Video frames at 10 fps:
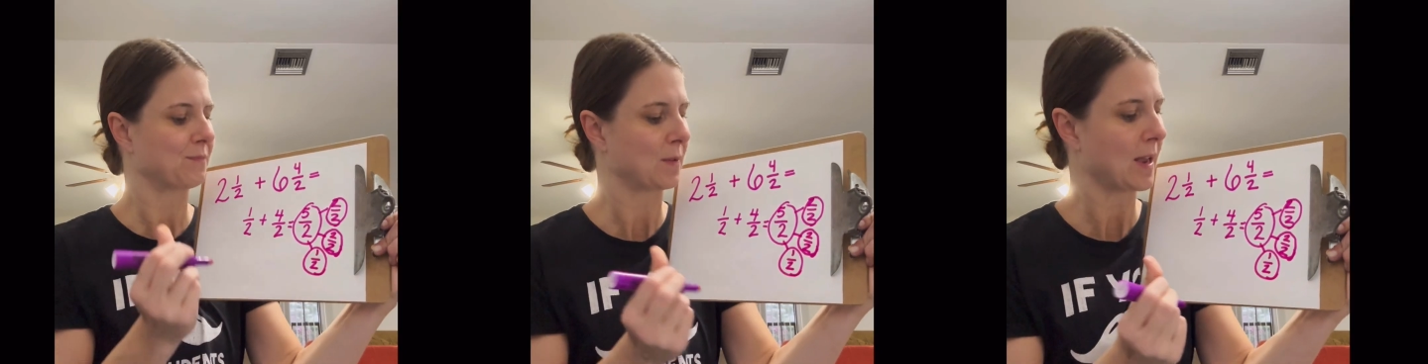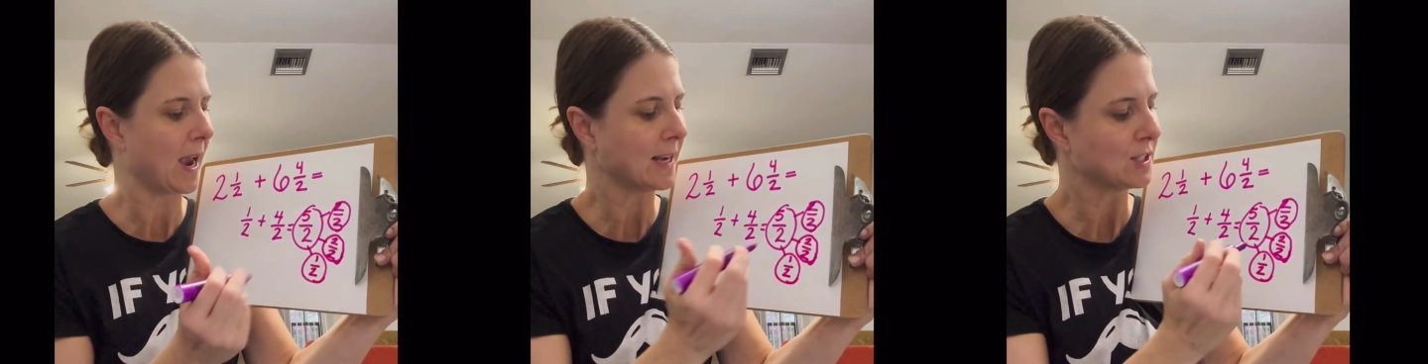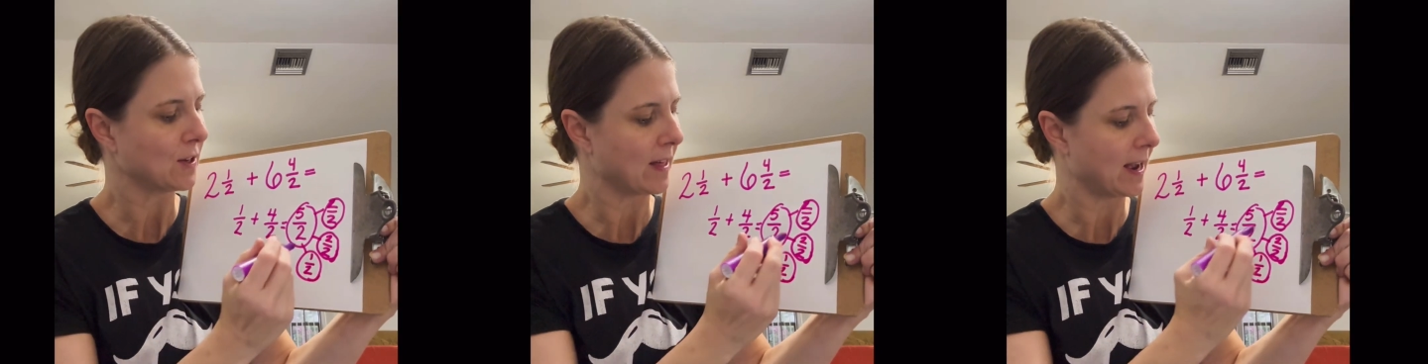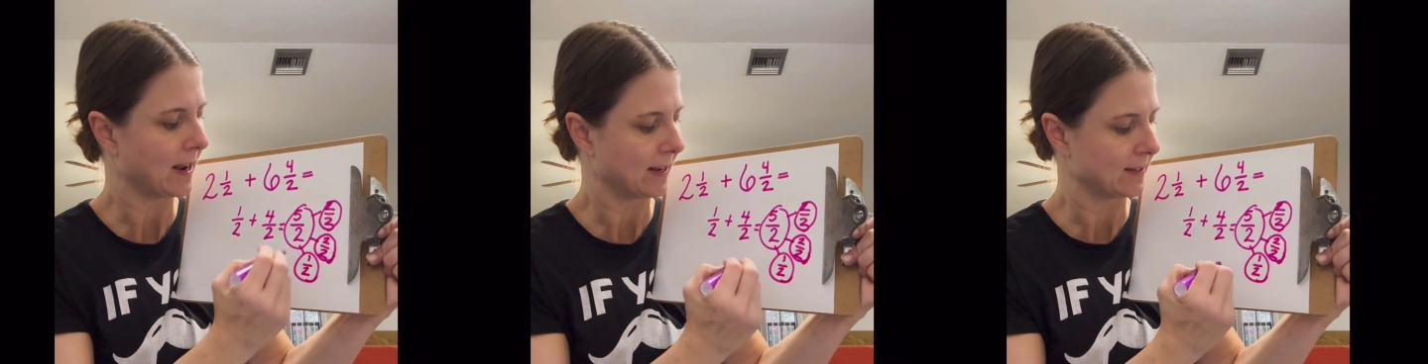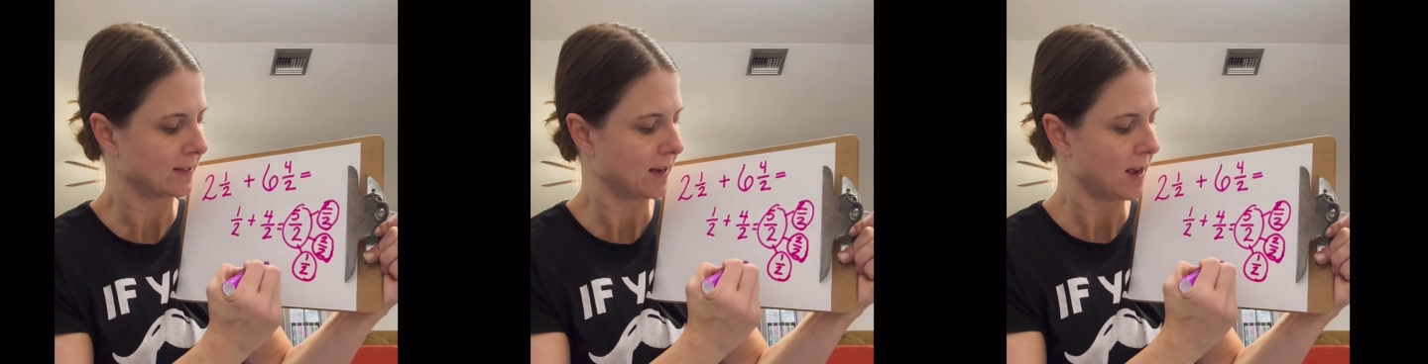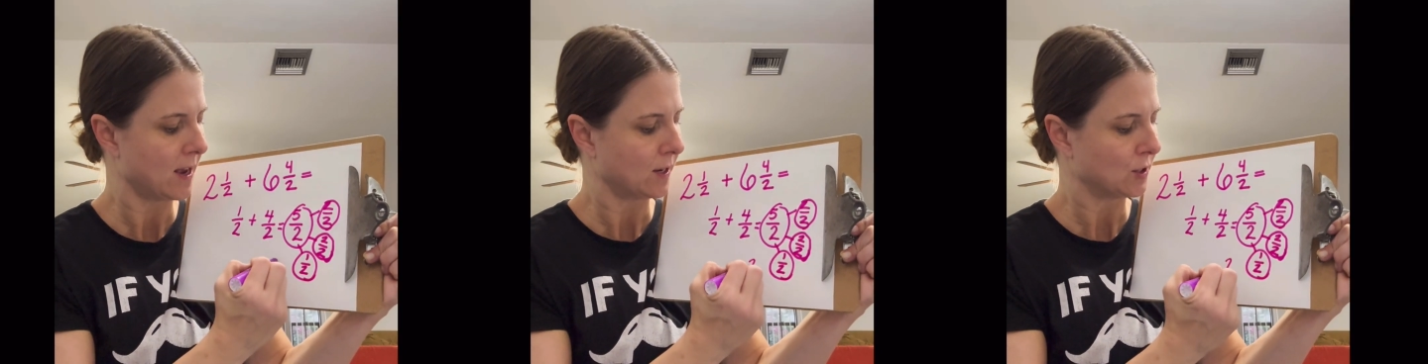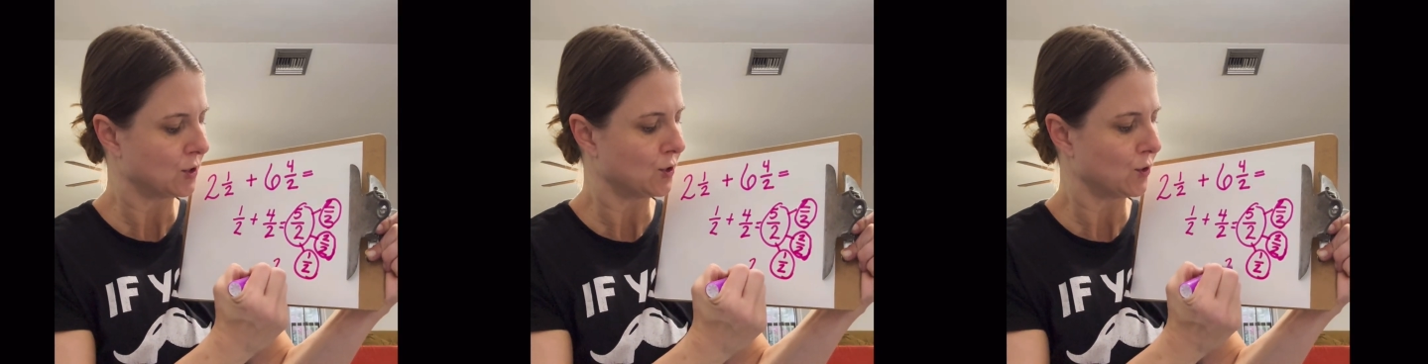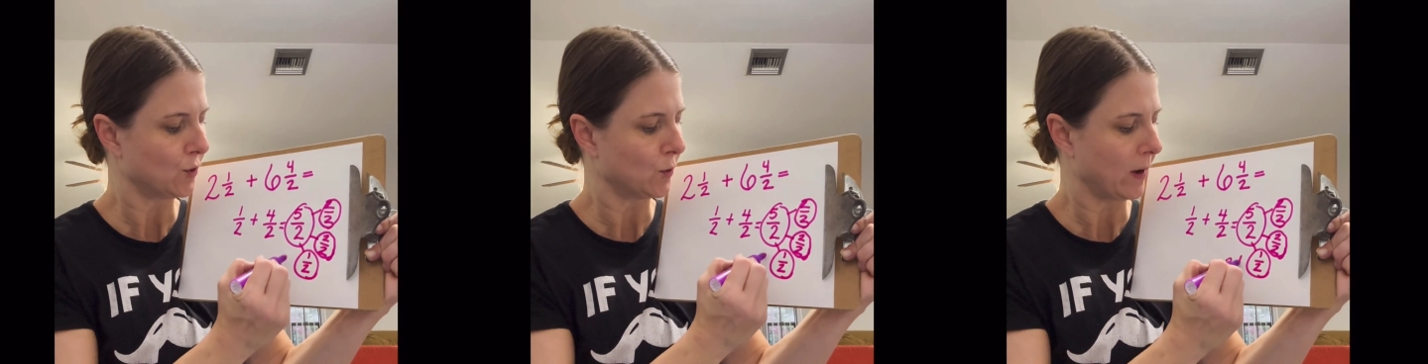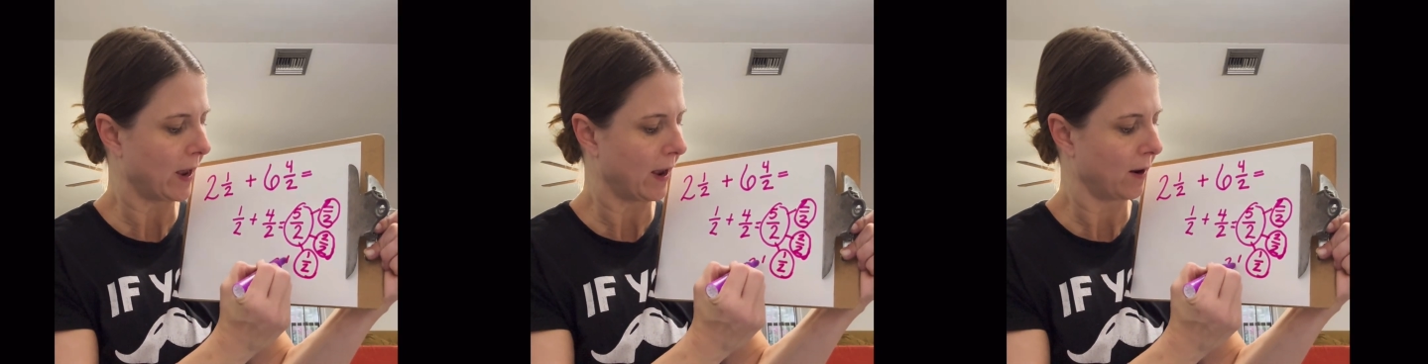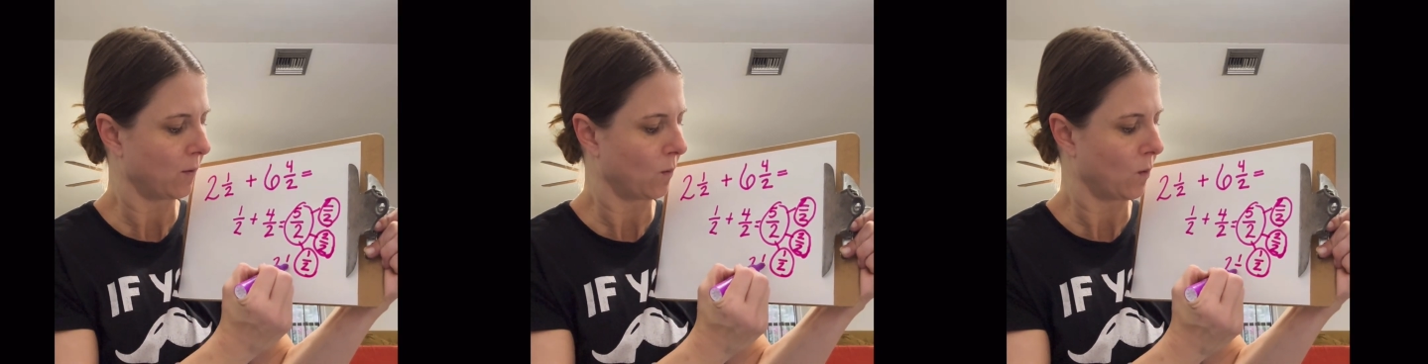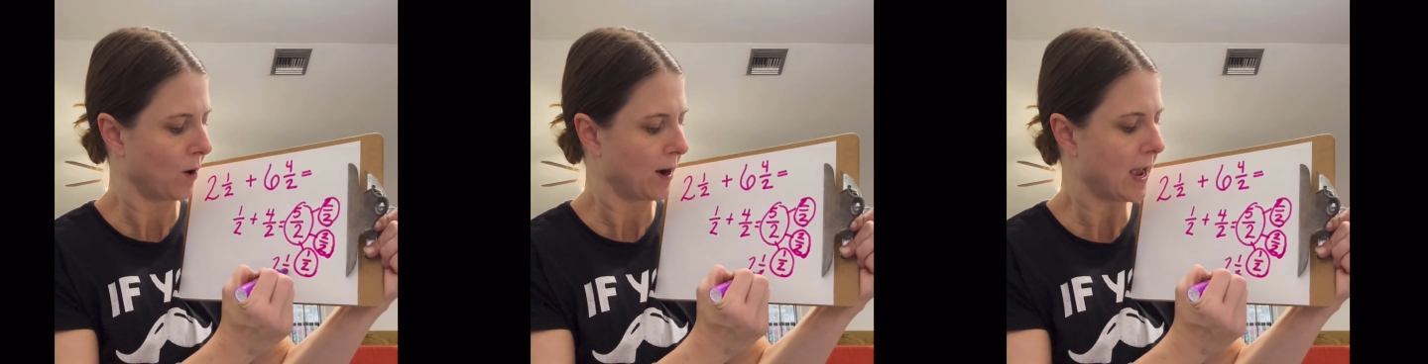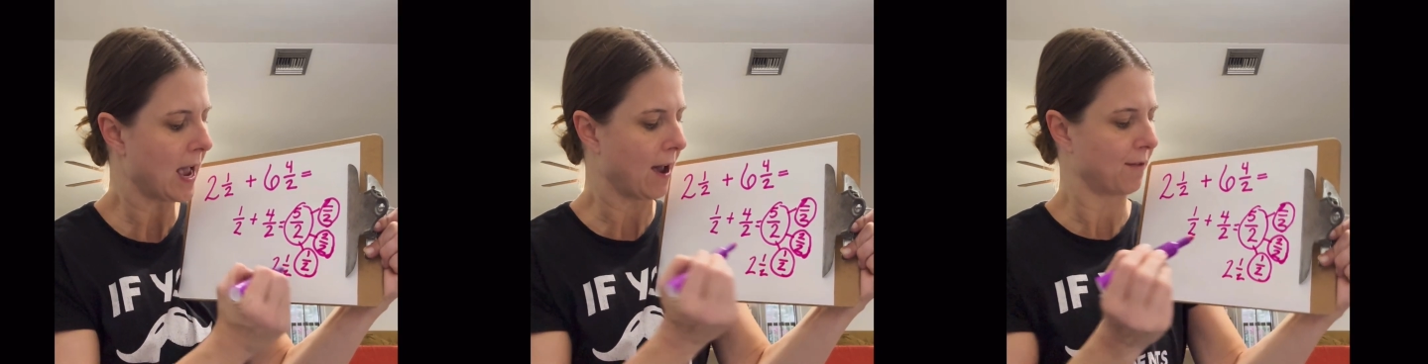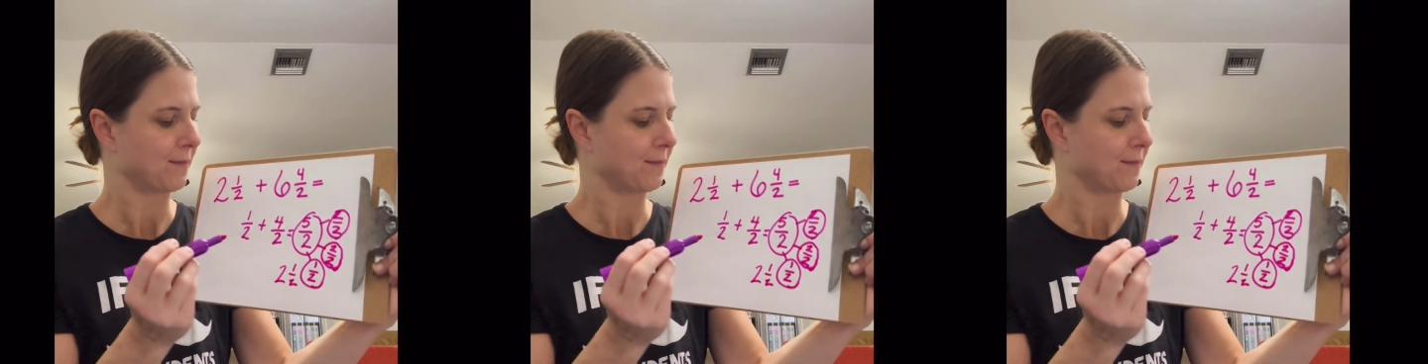Okay, so that is 2 1/2.